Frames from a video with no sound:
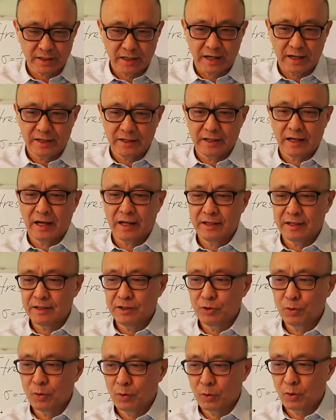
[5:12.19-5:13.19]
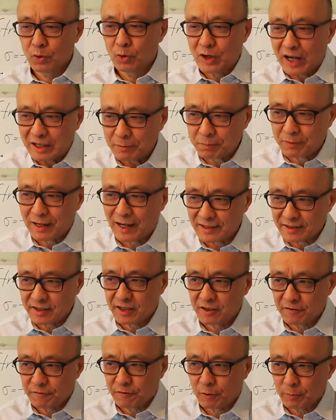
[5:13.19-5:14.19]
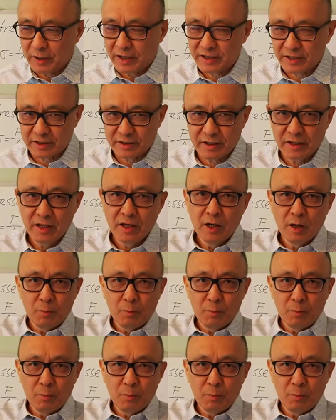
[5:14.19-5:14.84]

And you get plastic deformation